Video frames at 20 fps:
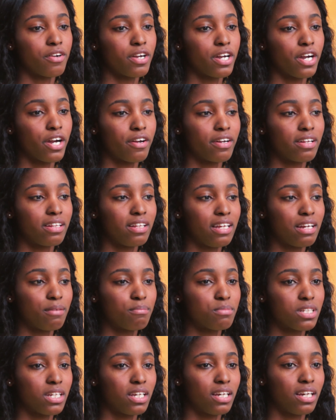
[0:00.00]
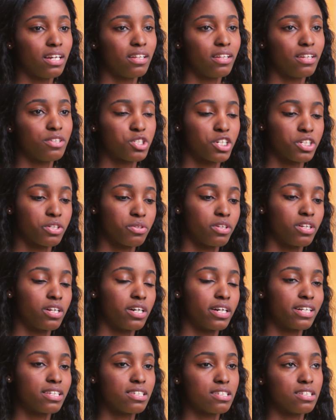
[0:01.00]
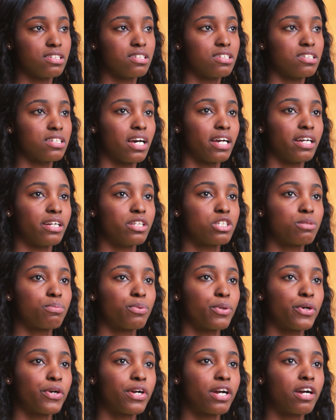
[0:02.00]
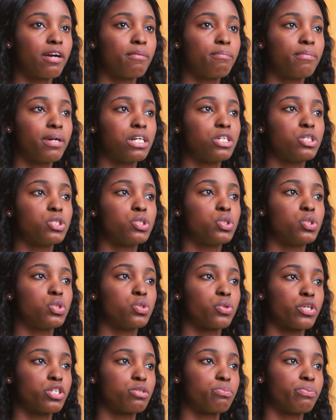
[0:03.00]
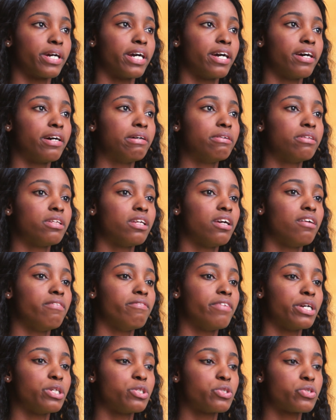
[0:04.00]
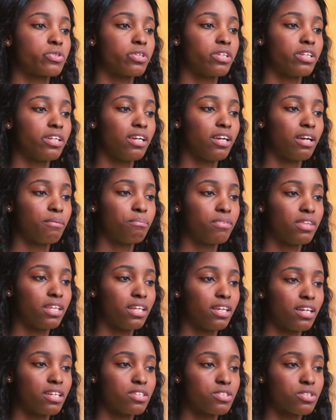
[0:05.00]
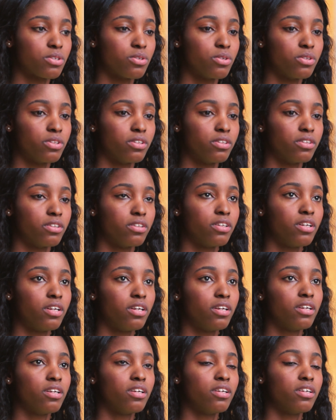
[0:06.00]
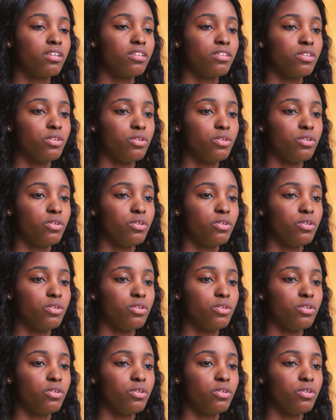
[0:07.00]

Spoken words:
Currently I'm taking a general arts and science program at George Brown. Eventually I'm thinking to go to the